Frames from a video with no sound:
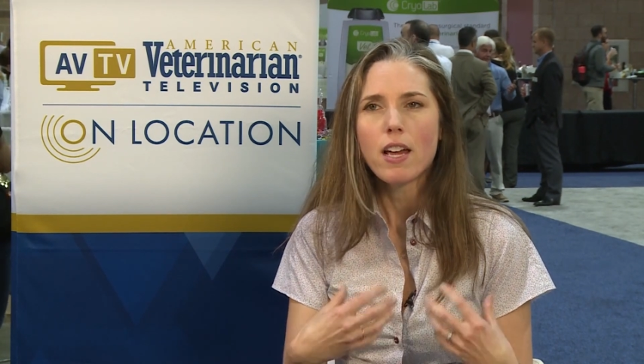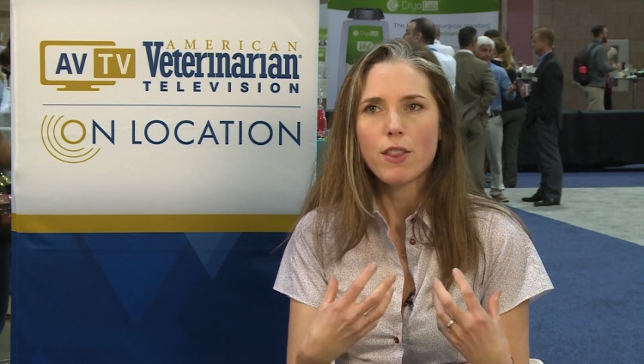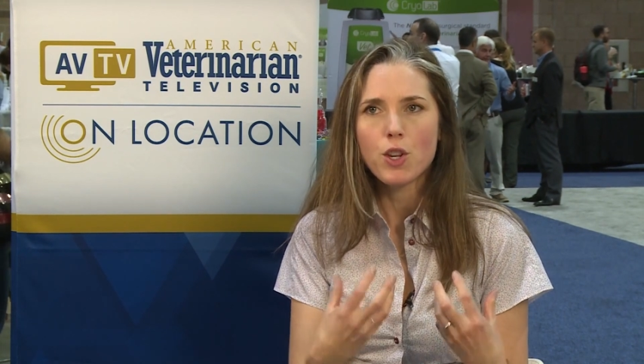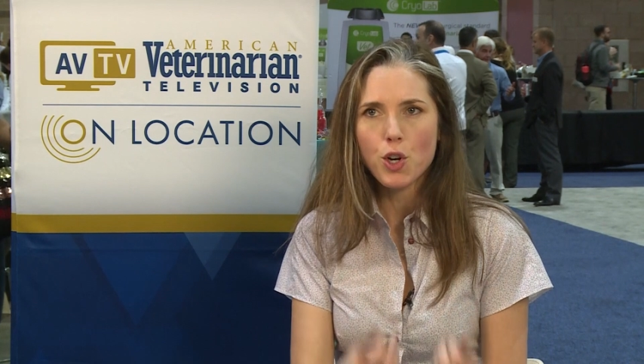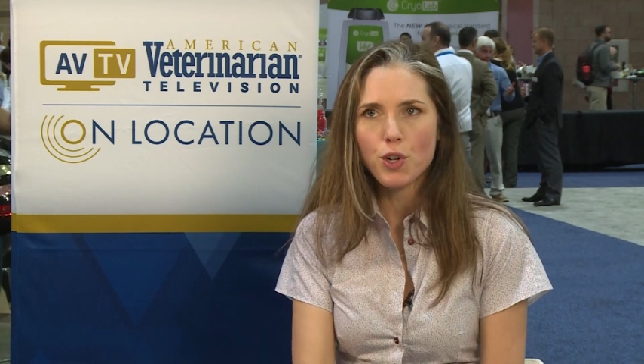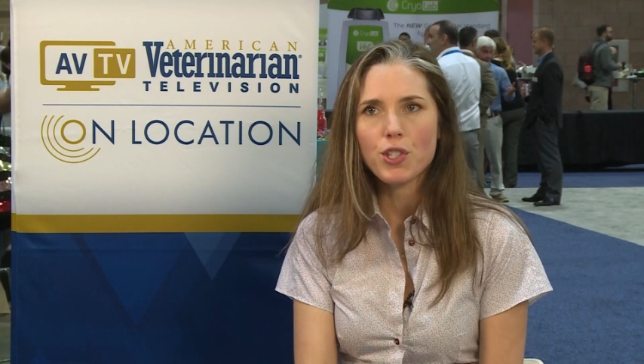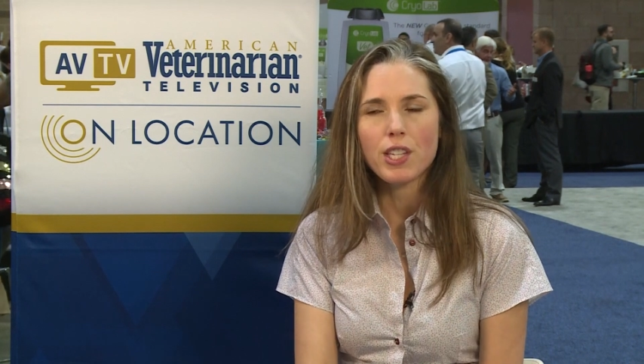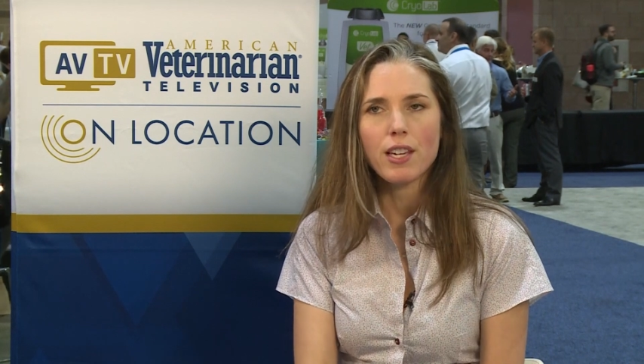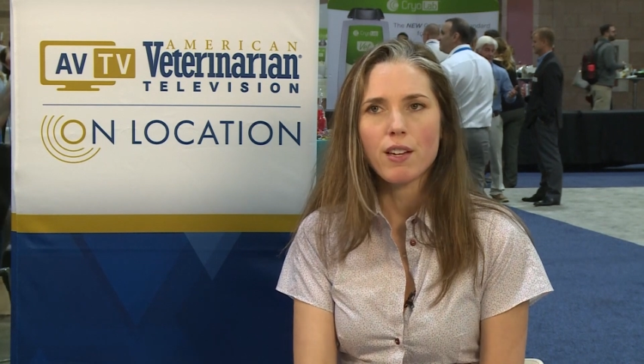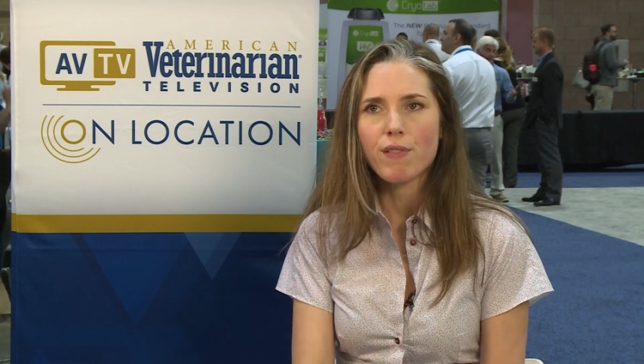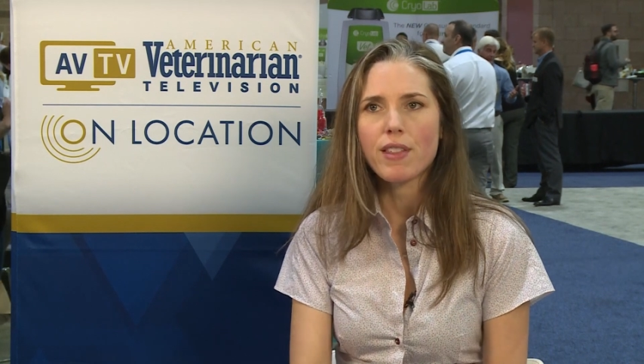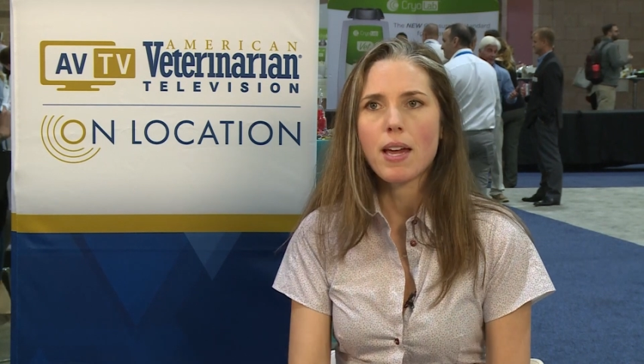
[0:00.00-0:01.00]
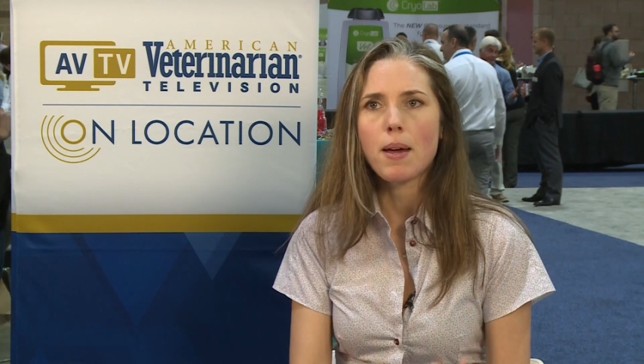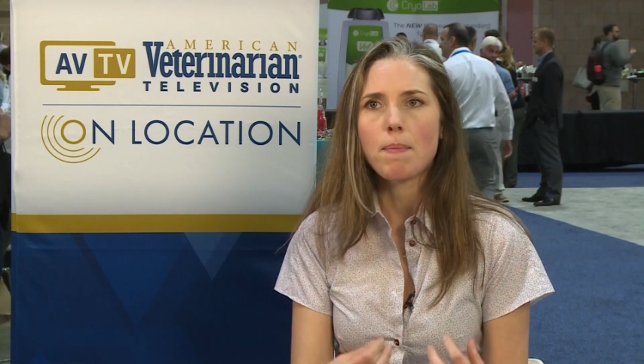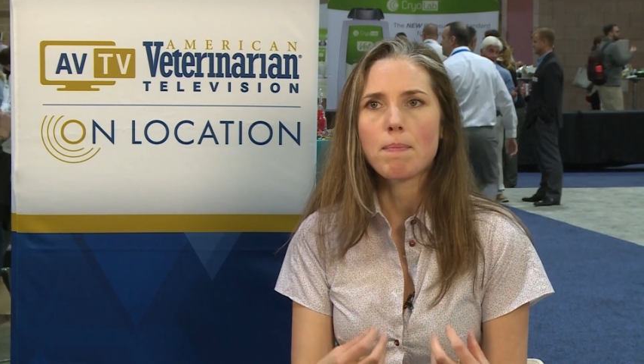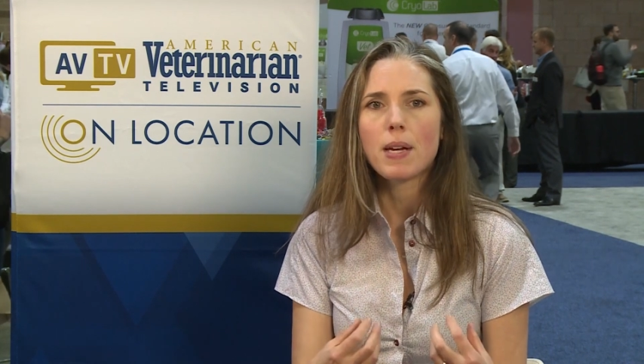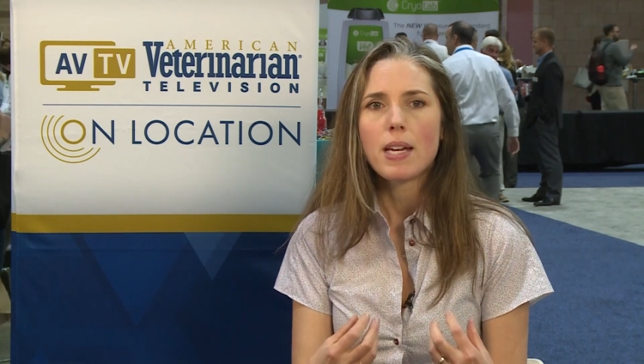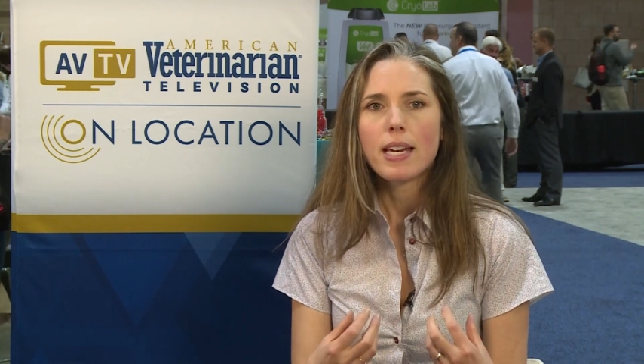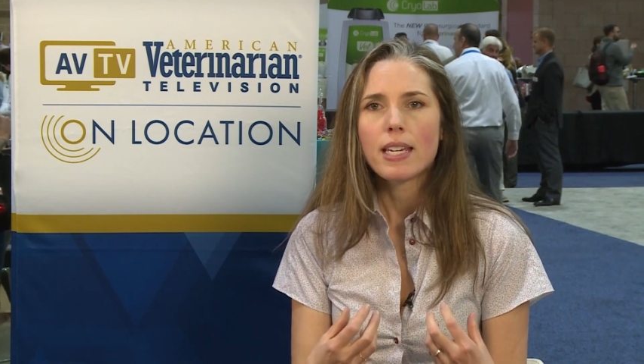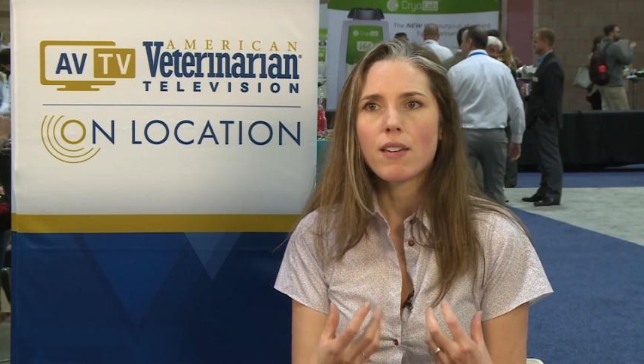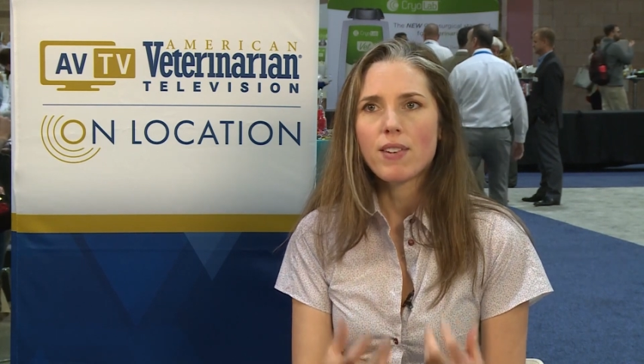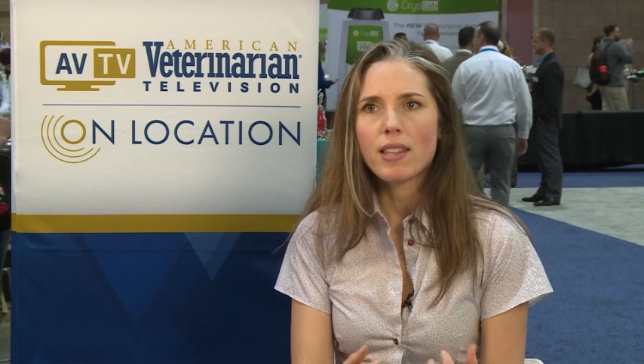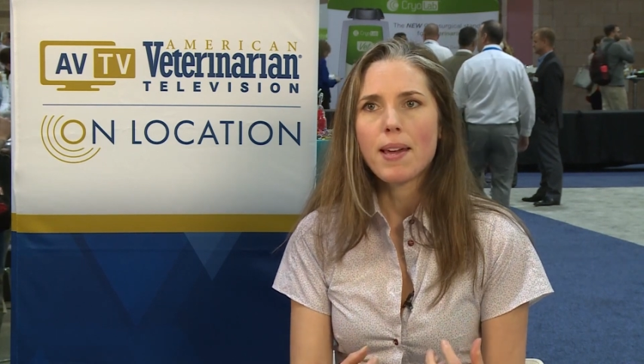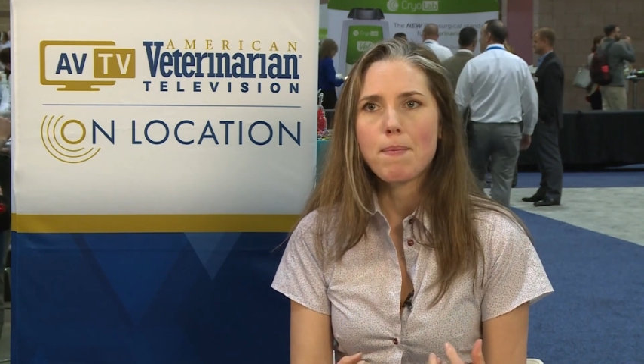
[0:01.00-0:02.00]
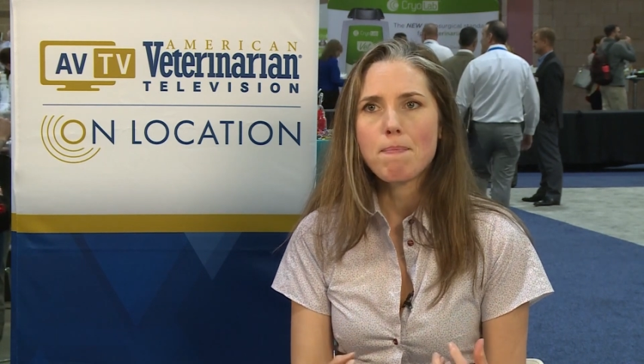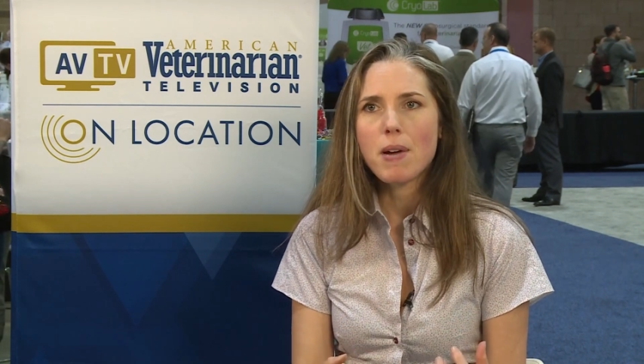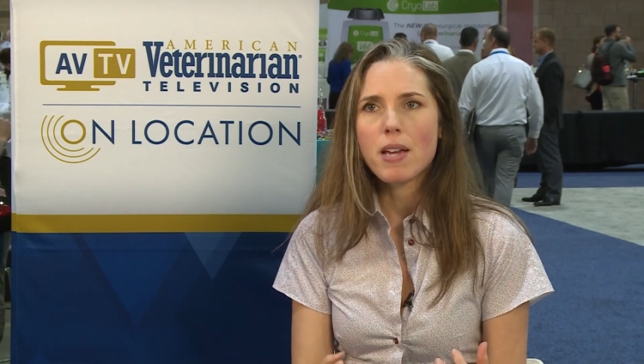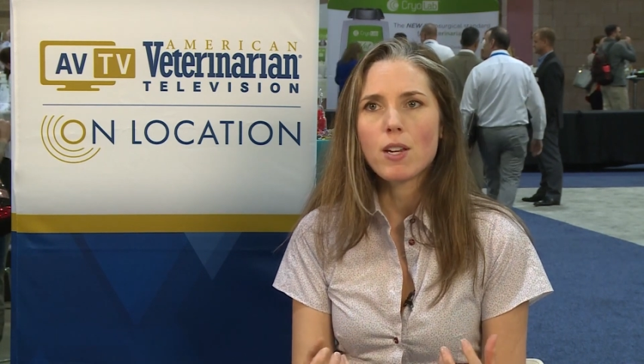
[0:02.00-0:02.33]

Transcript: nursing of them, giving them,